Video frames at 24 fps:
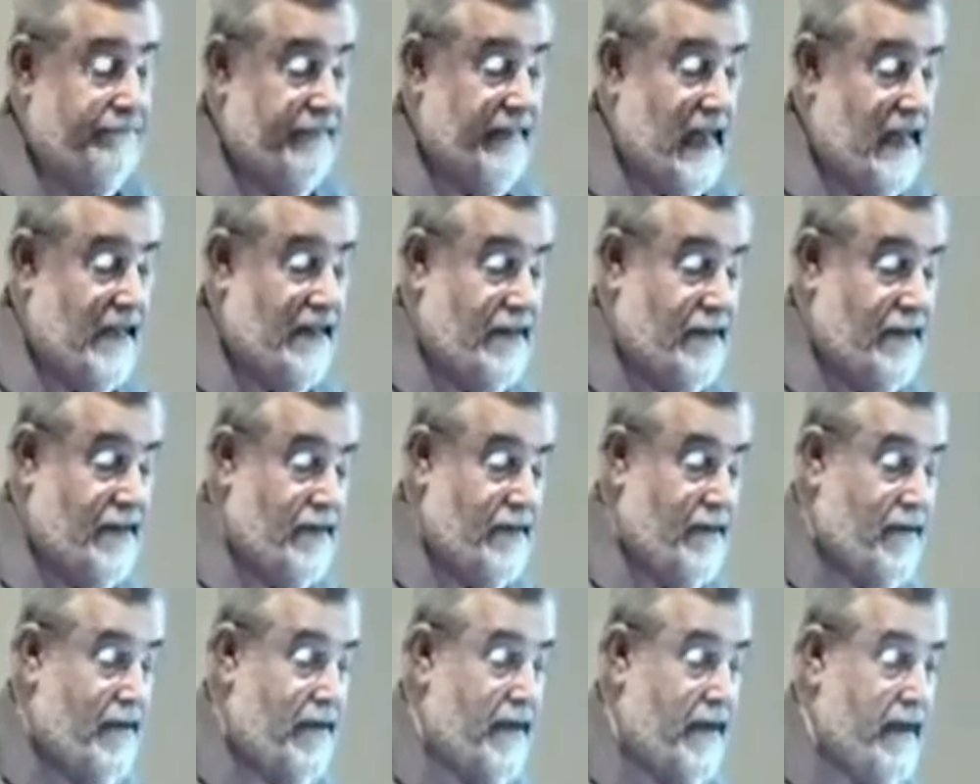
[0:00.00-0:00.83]
not such
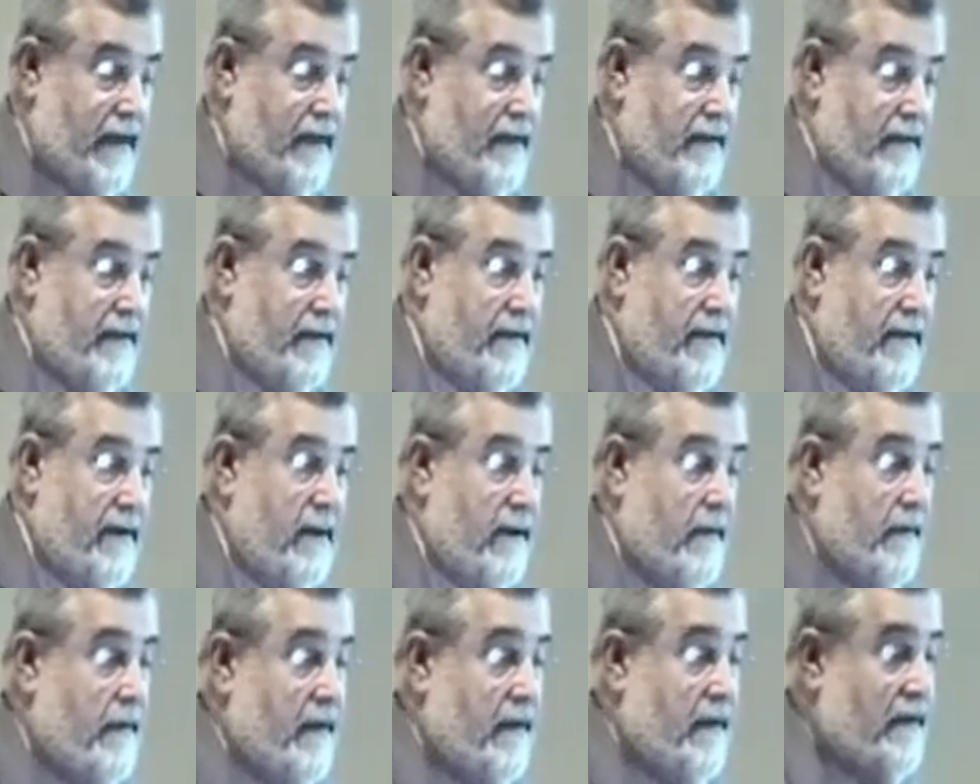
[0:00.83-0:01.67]
a good answer,
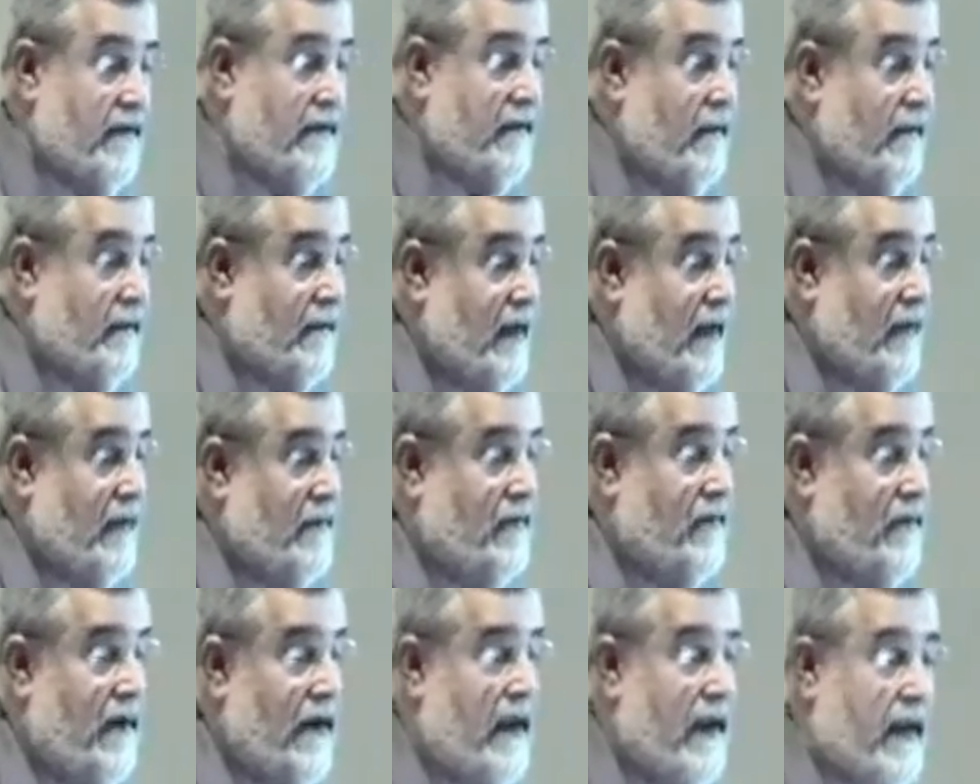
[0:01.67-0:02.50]
but it's
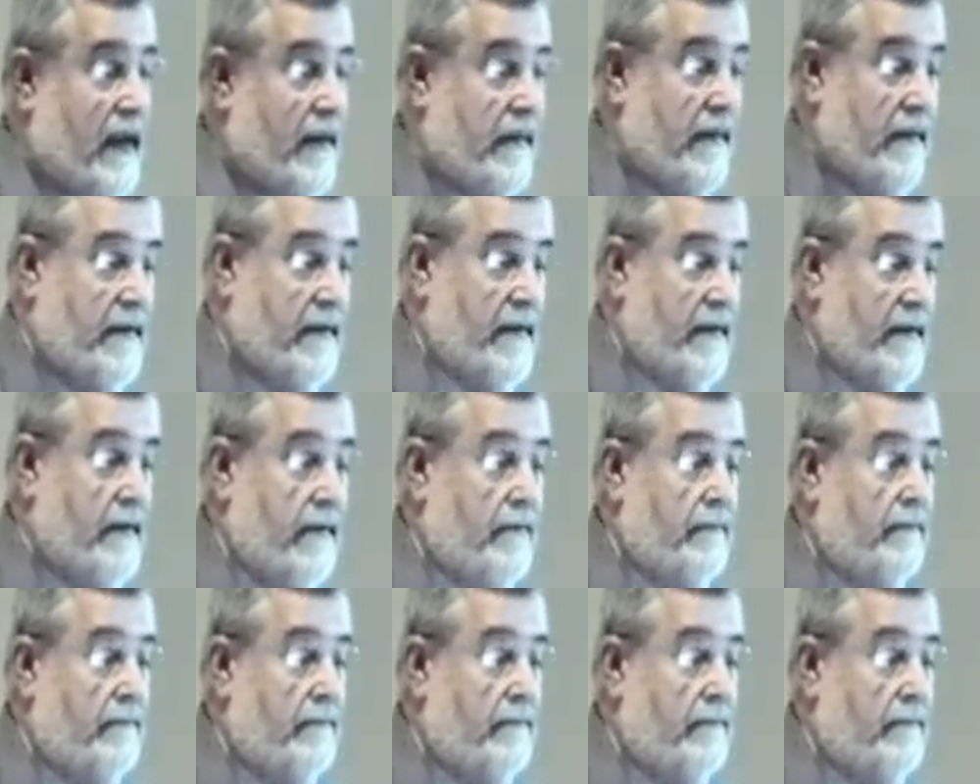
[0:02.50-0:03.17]
sometimes what happens.